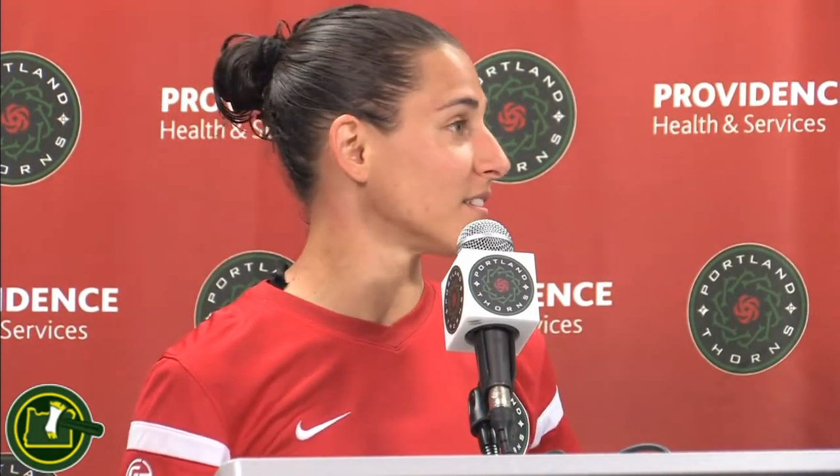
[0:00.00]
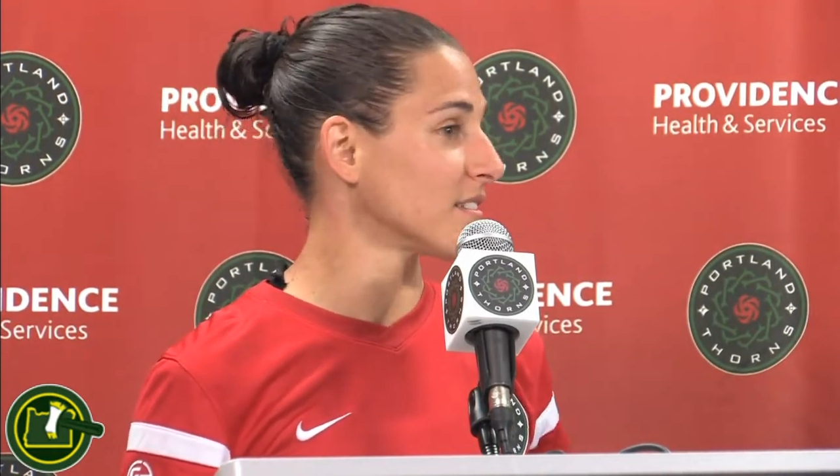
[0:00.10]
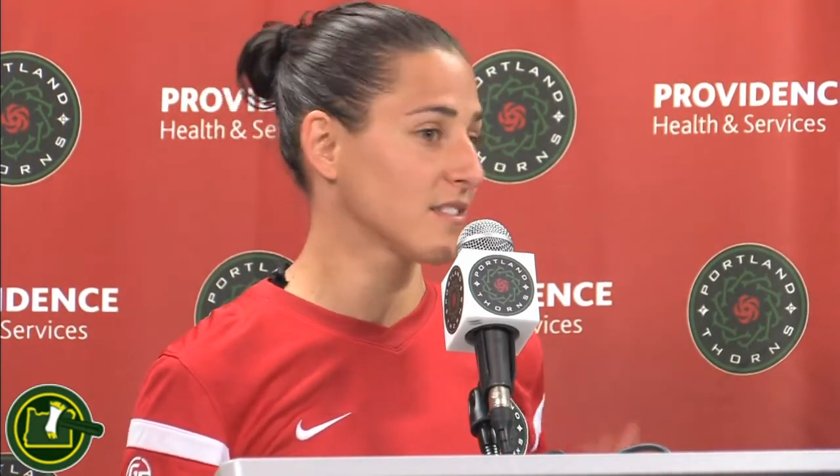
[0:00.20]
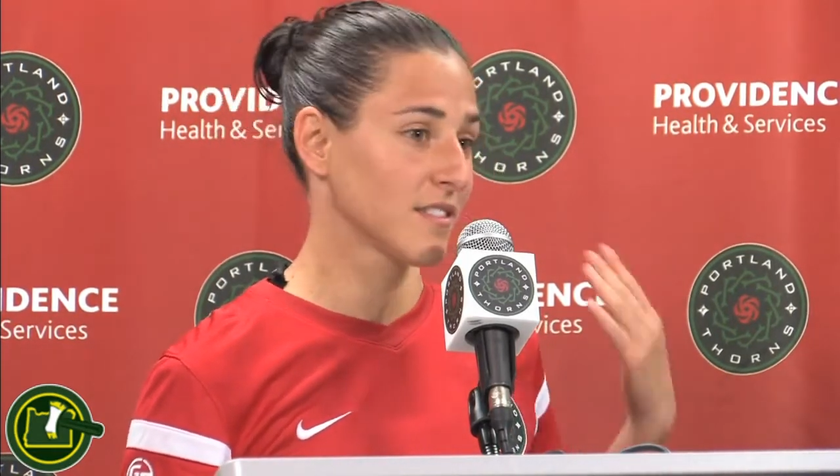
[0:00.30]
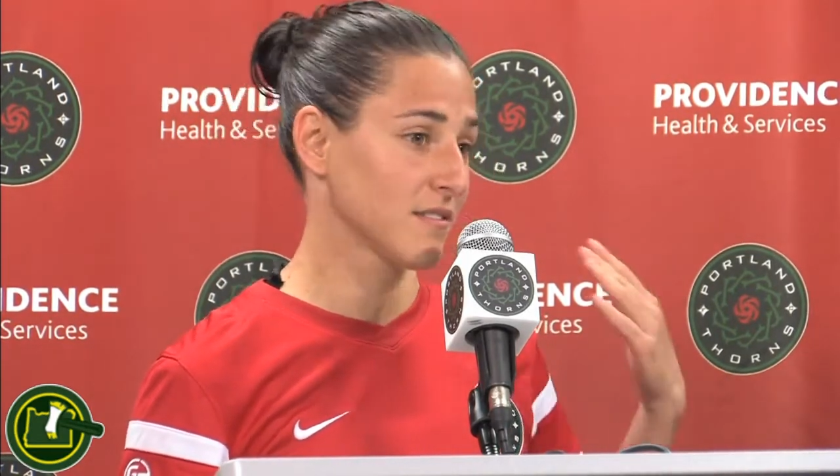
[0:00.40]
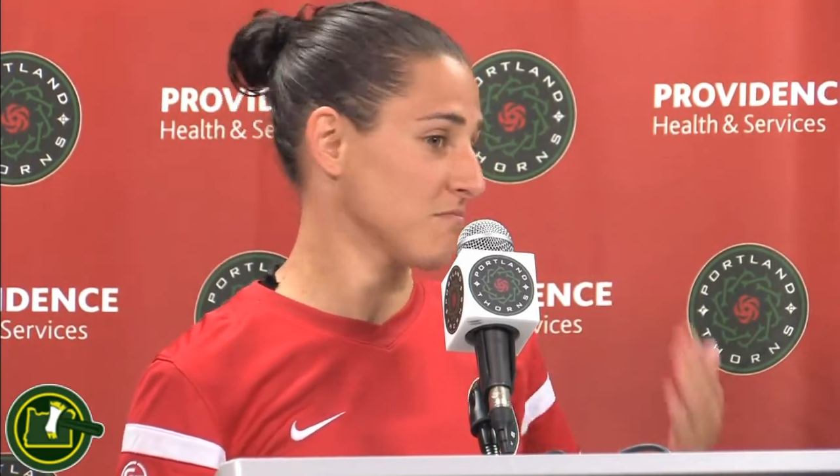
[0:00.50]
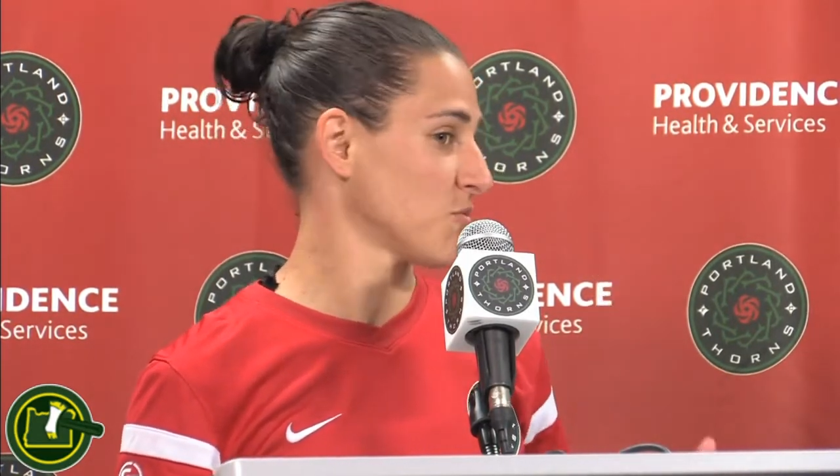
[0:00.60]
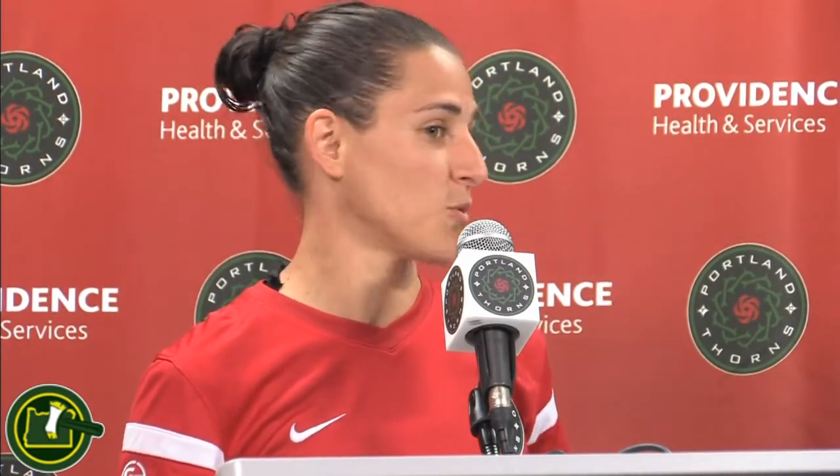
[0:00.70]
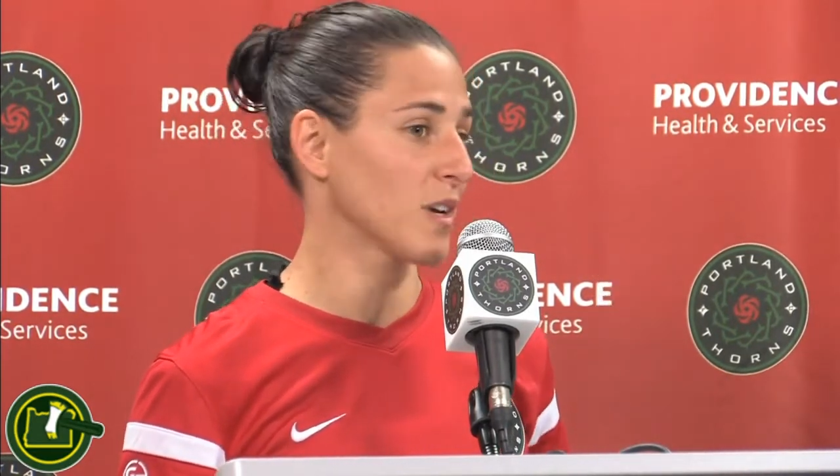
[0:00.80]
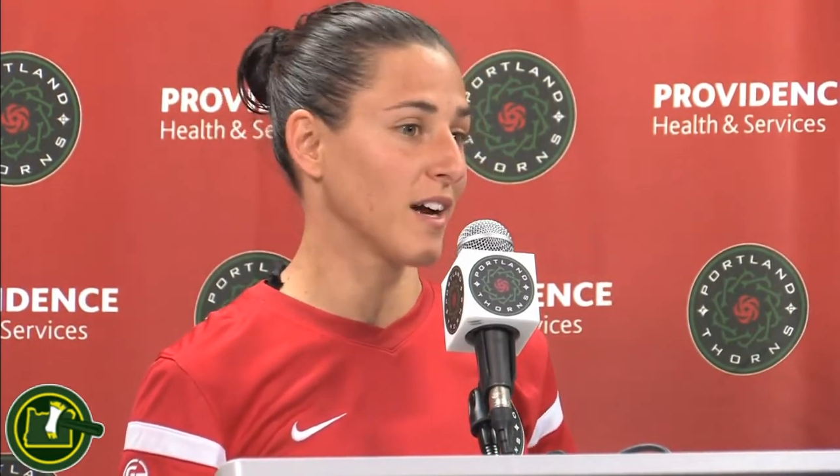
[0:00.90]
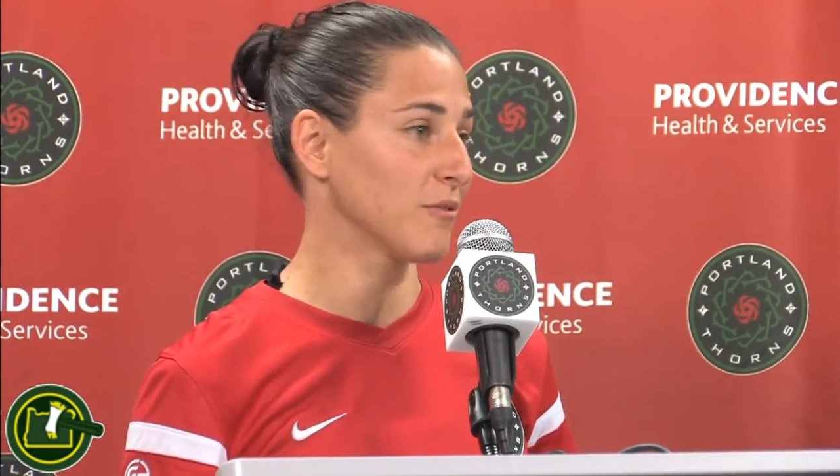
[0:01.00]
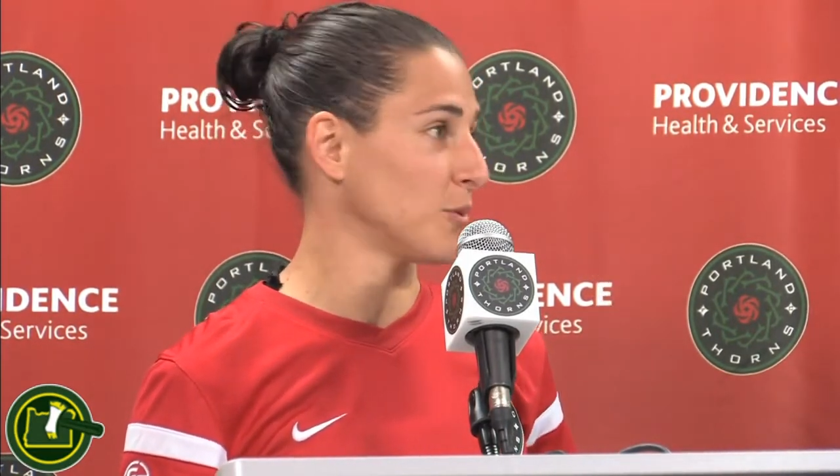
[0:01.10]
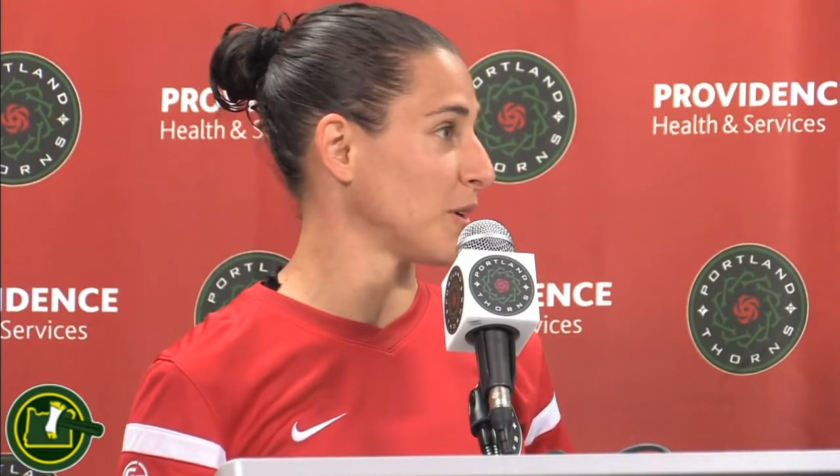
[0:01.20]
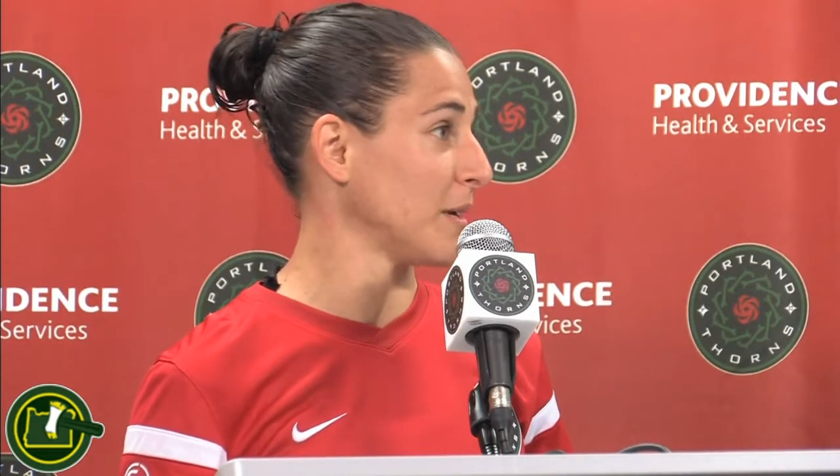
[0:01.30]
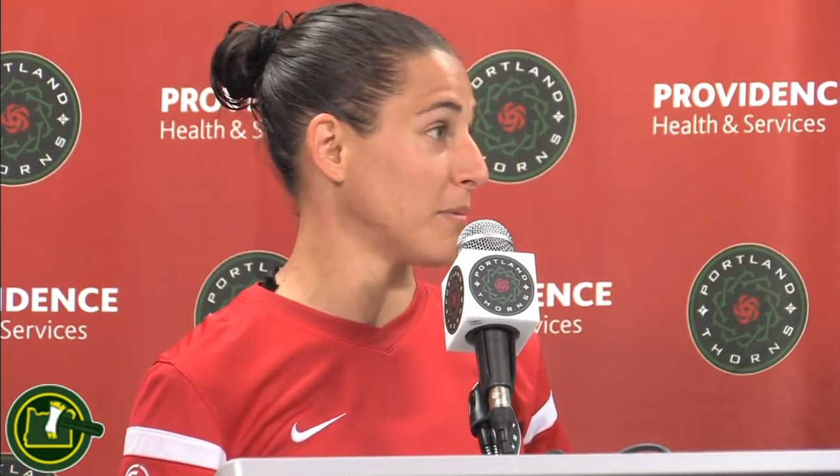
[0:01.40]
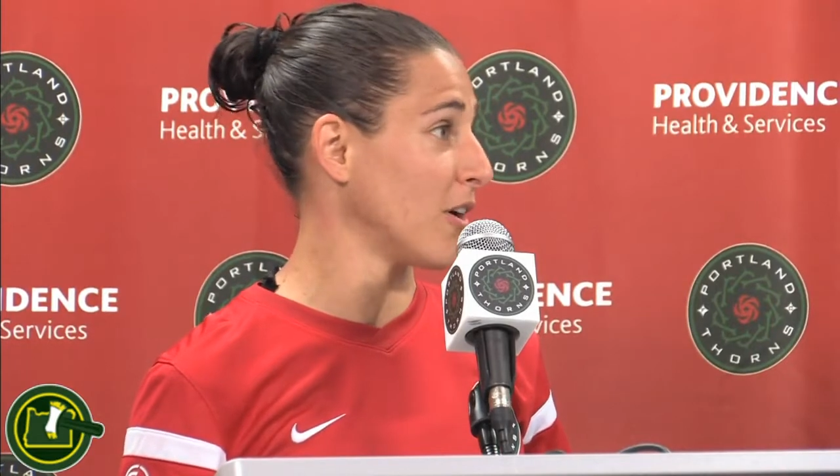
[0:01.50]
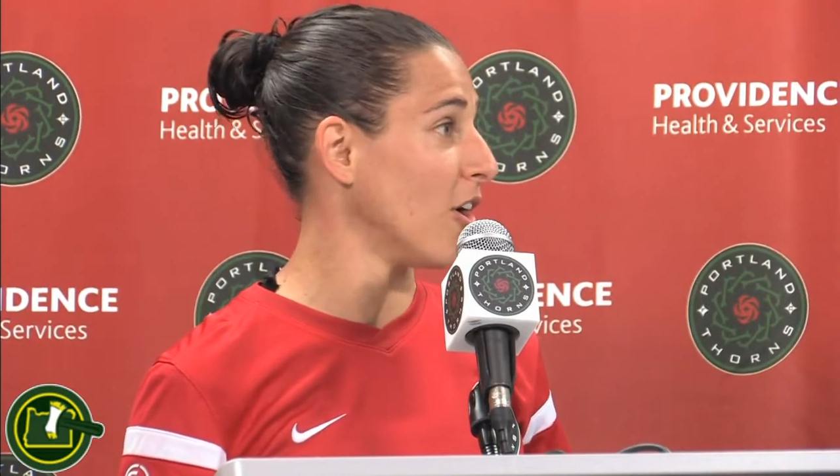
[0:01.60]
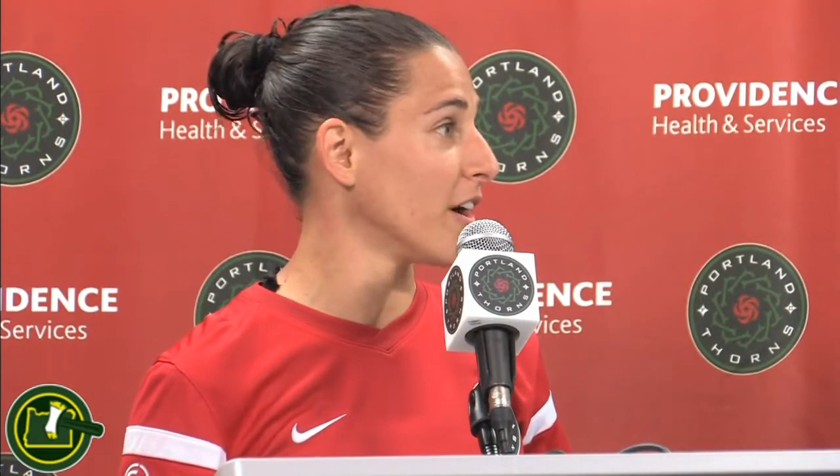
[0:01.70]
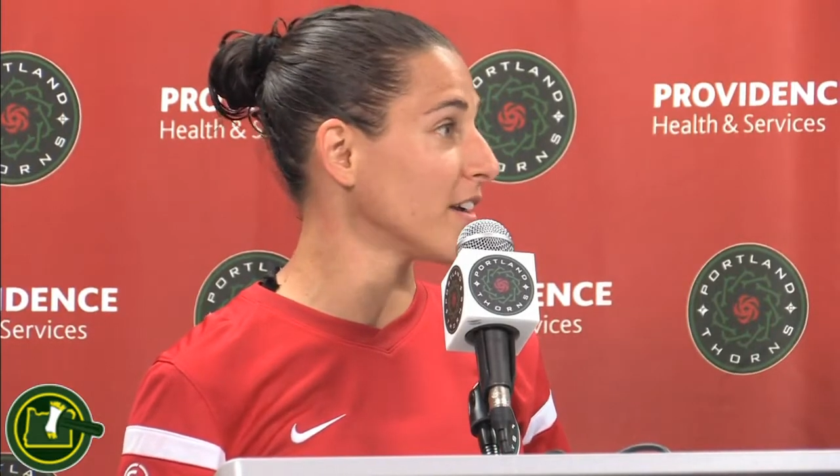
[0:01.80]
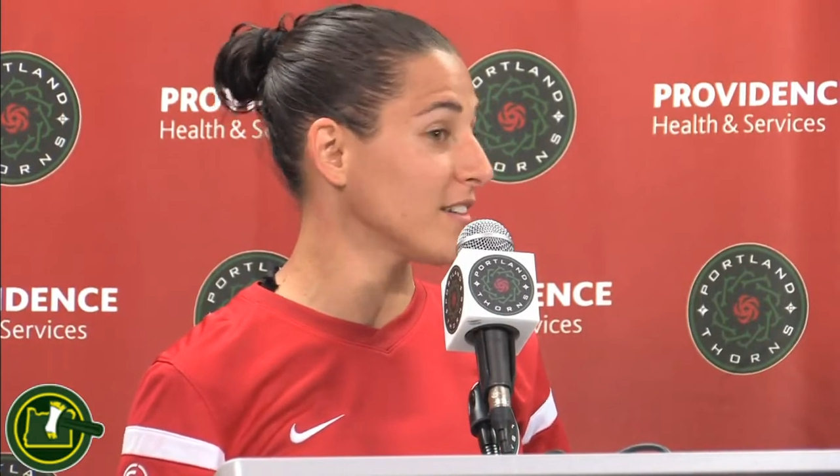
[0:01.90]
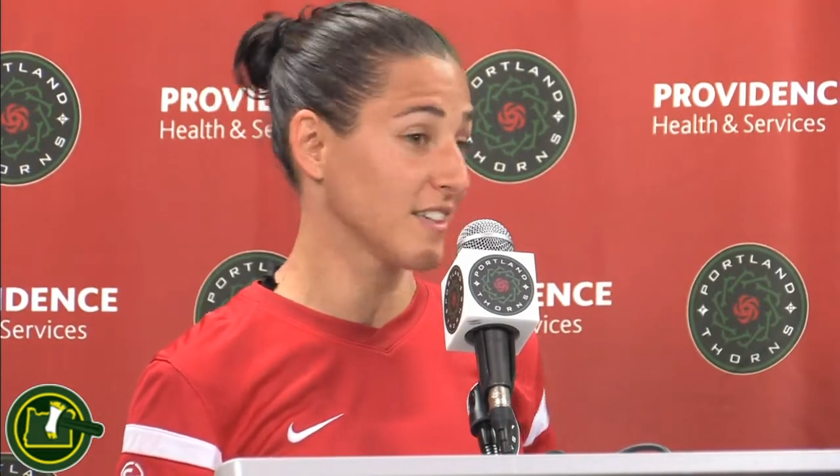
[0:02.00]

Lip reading: and we have to keep going,